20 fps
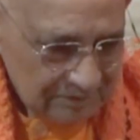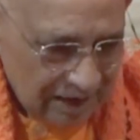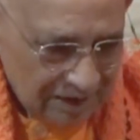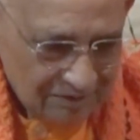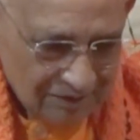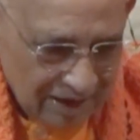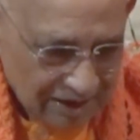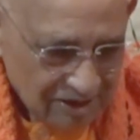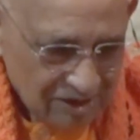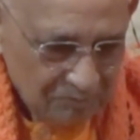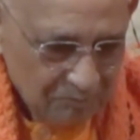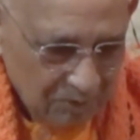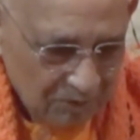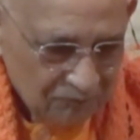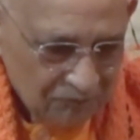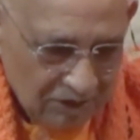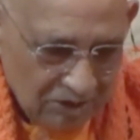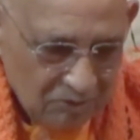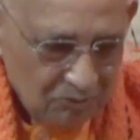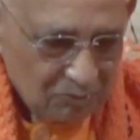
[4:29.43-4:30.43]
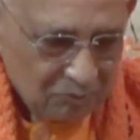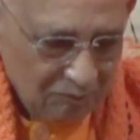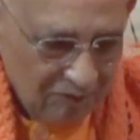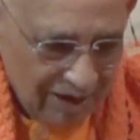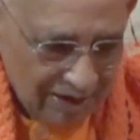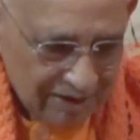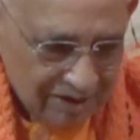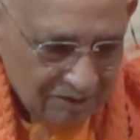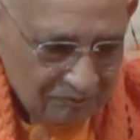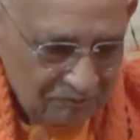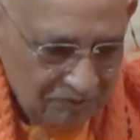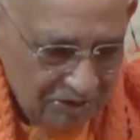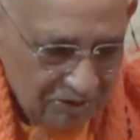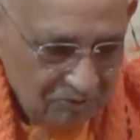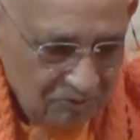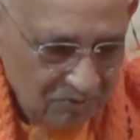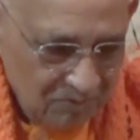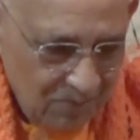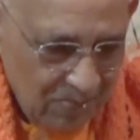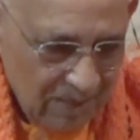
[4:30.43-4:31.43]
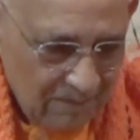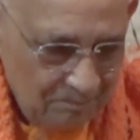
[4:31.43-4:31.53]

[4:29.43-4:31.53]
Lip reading: And that is a profound point of view.